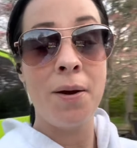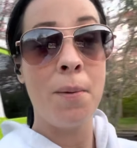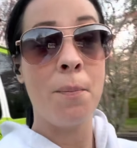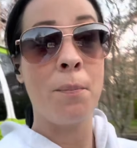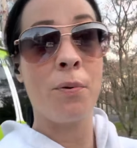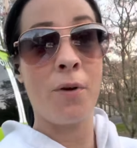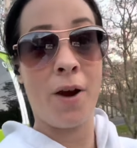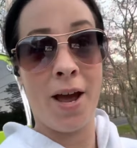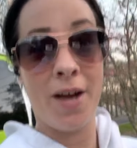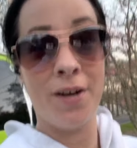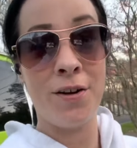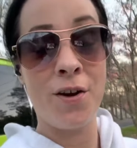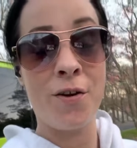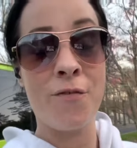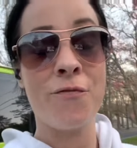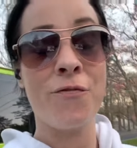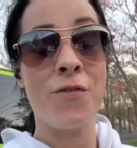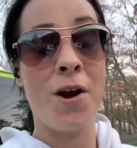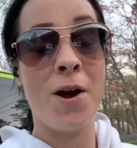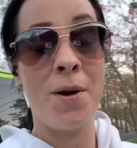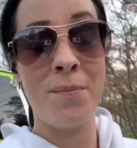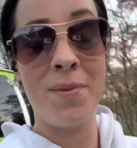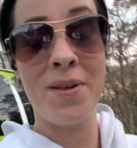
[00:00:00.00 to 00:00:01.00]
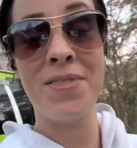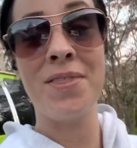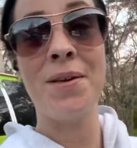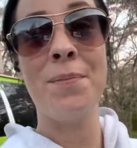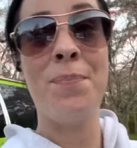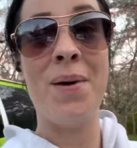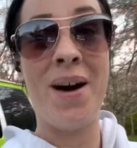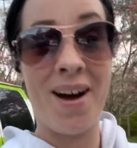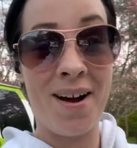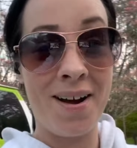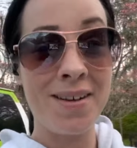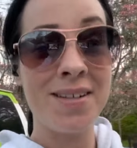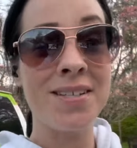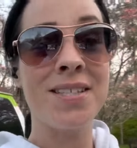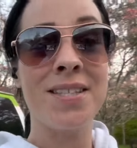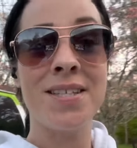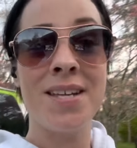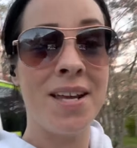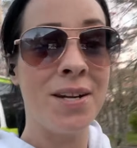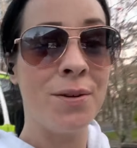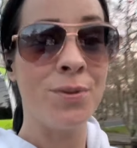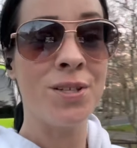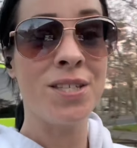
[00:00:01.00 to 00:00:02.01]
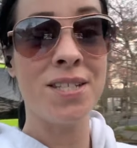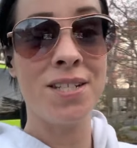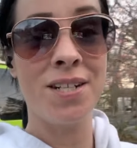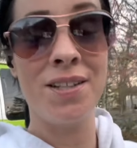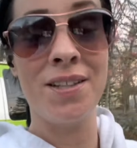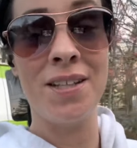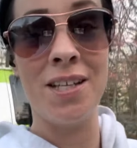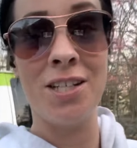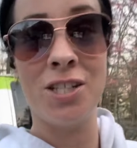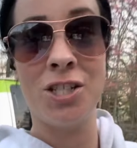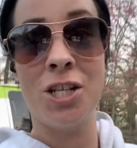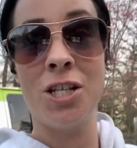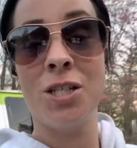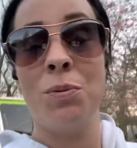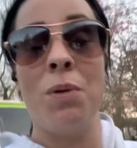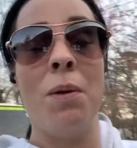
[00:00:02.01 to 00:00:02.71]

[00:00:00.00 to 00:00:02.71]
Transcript: bread from the box, and it was delicious.